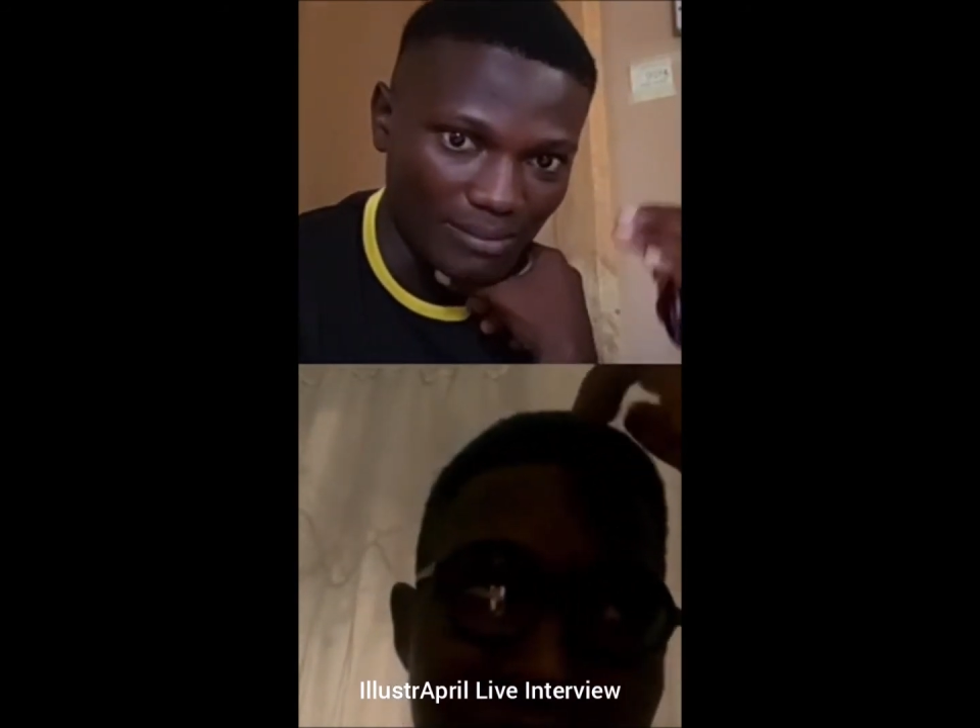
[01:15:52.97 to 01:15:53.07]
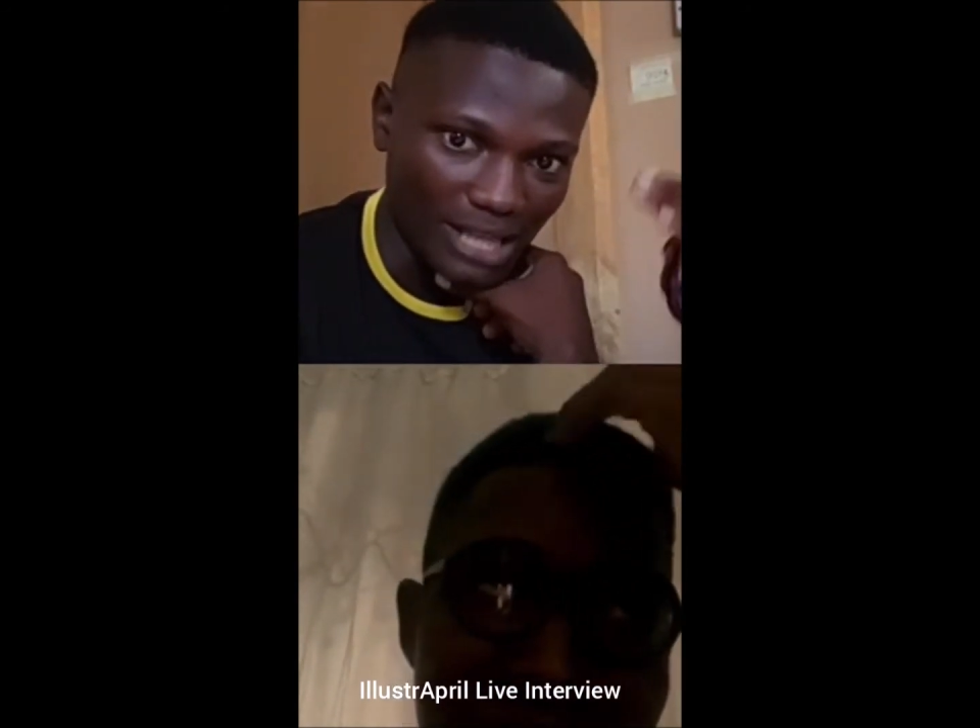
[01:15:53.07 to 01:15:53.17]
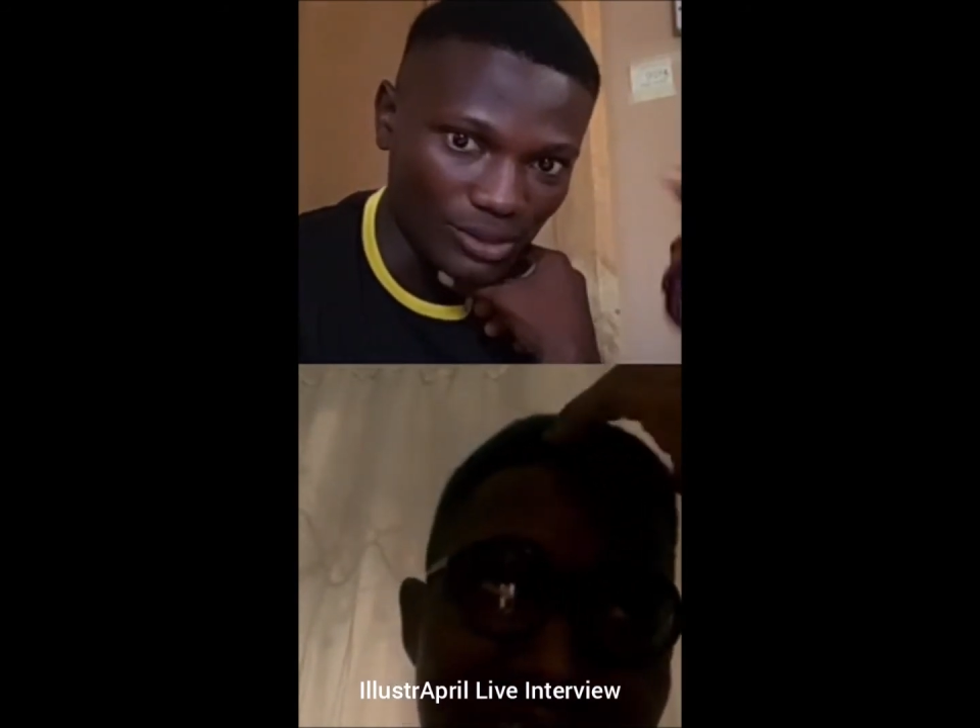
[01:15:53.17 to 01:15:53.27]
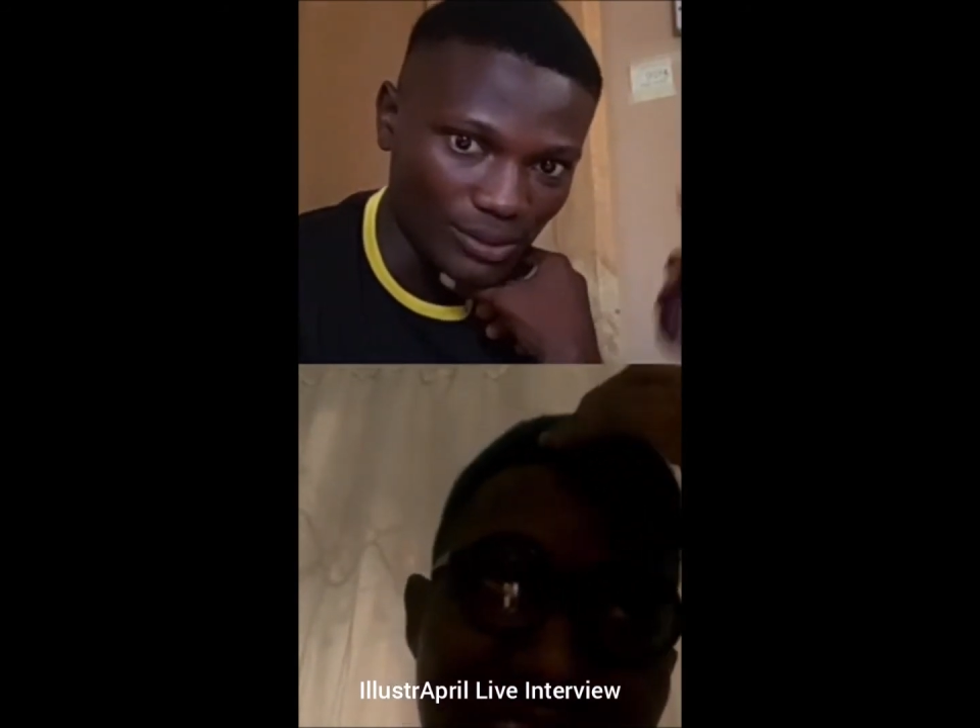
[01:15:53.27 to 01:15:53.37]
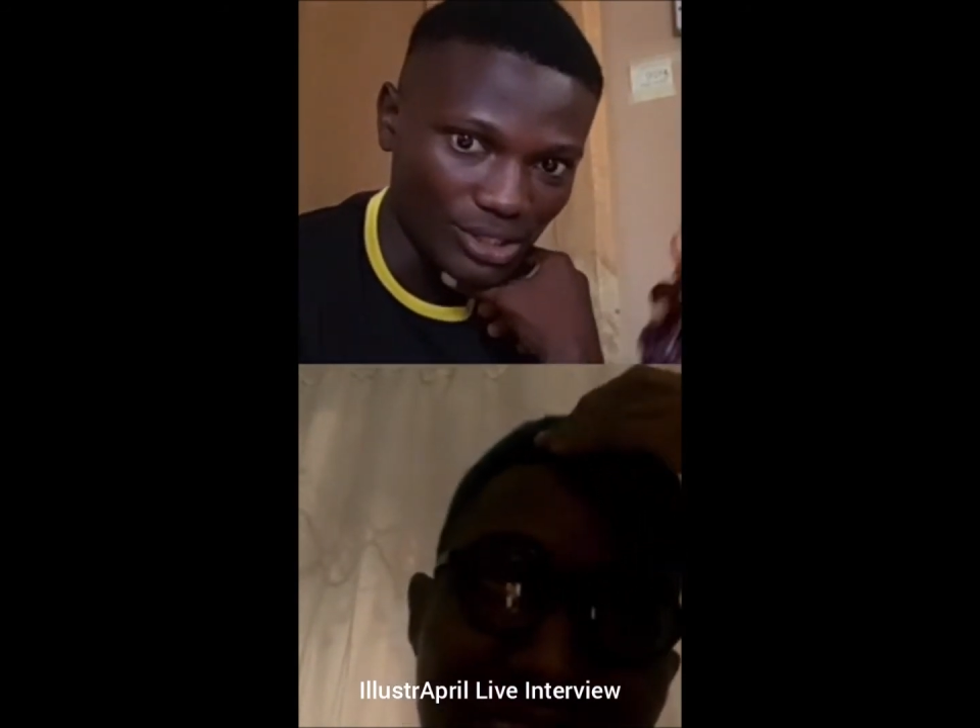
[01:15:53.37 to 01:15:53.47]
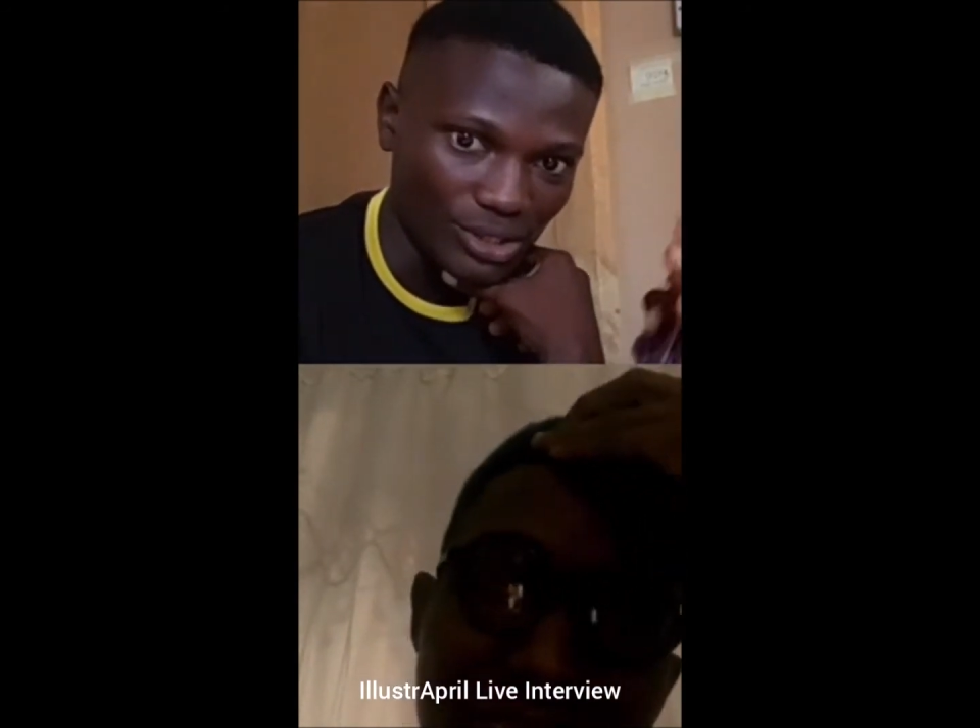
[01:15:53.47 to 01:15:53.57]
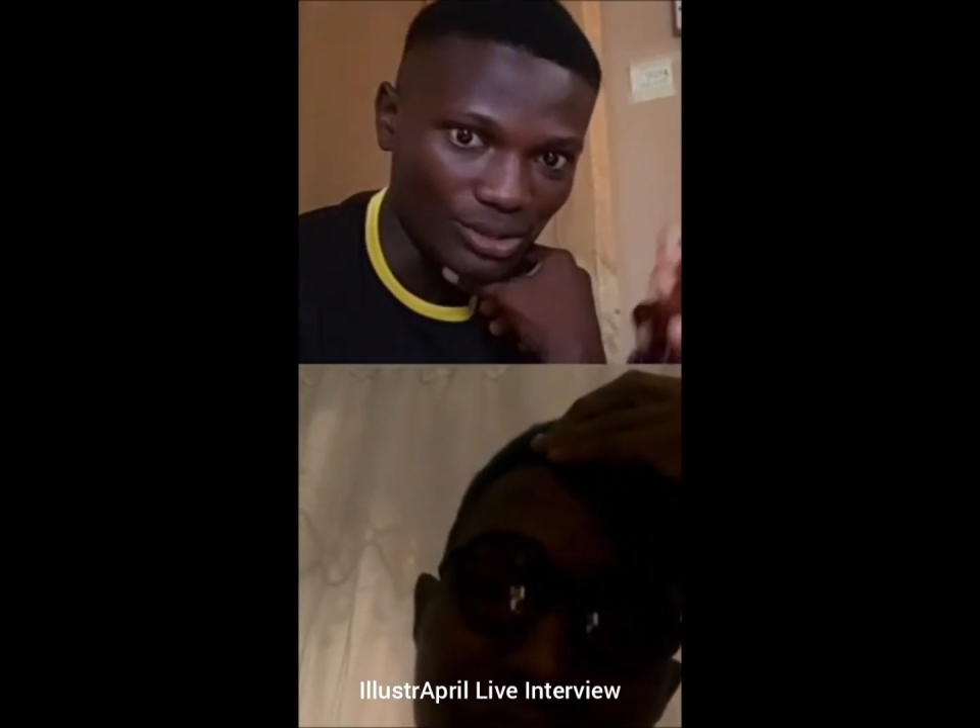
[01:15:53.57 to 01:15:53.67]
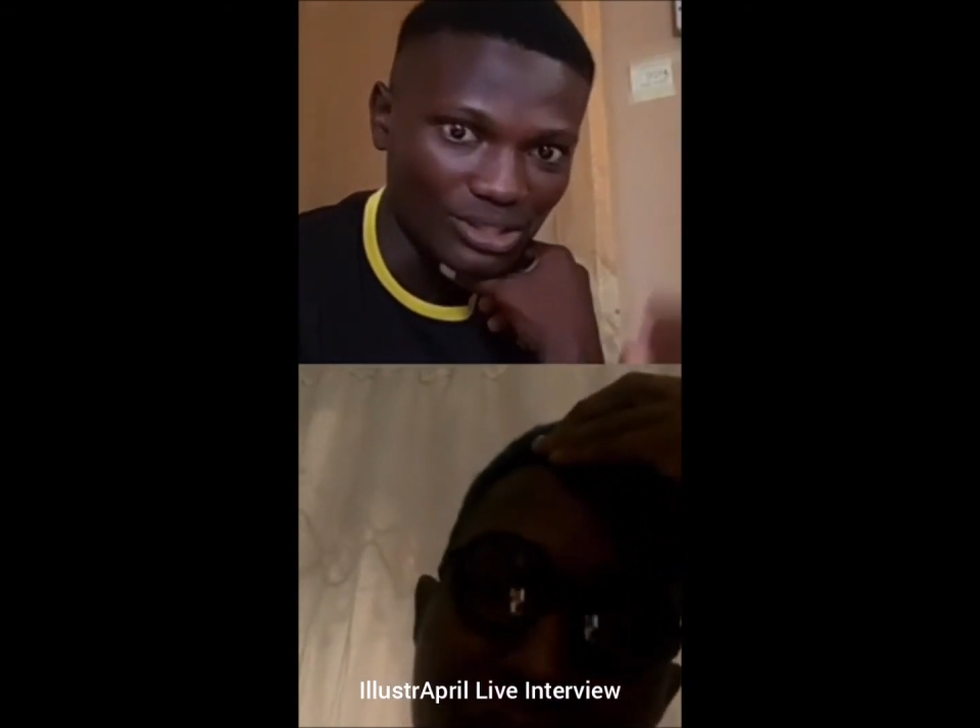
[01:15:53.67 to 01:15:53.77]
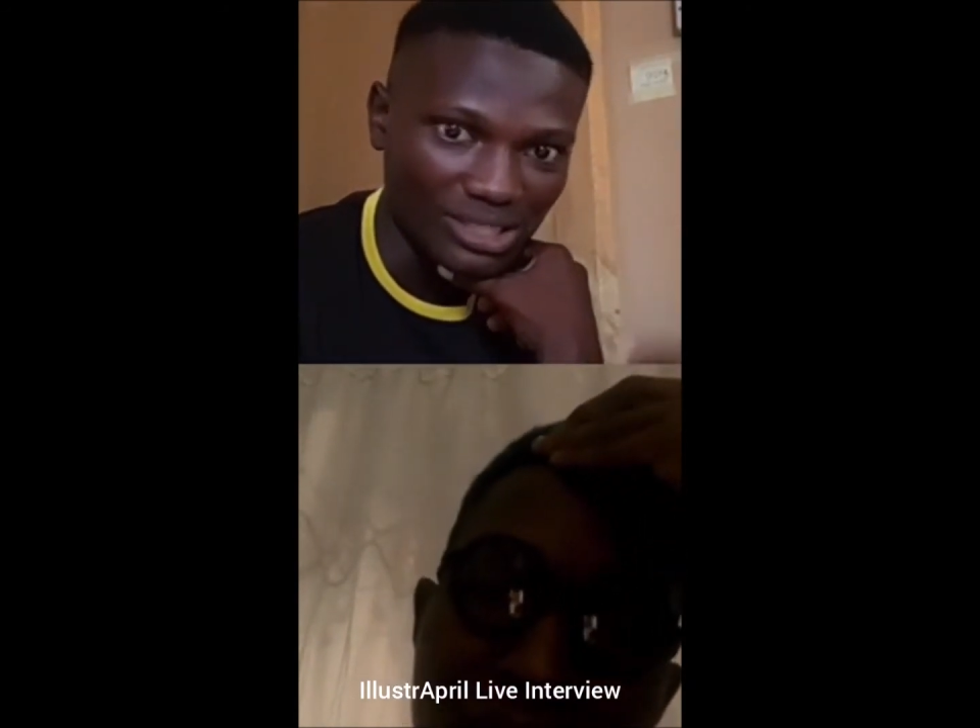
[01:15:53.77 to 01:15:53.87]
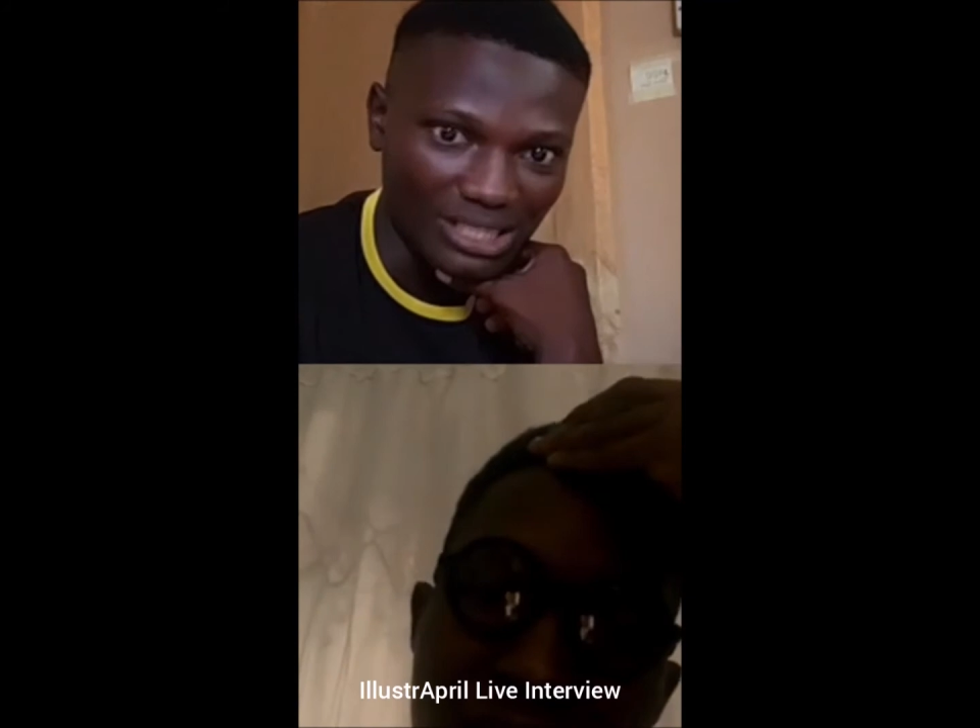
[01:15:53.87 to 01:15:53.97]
ask questions,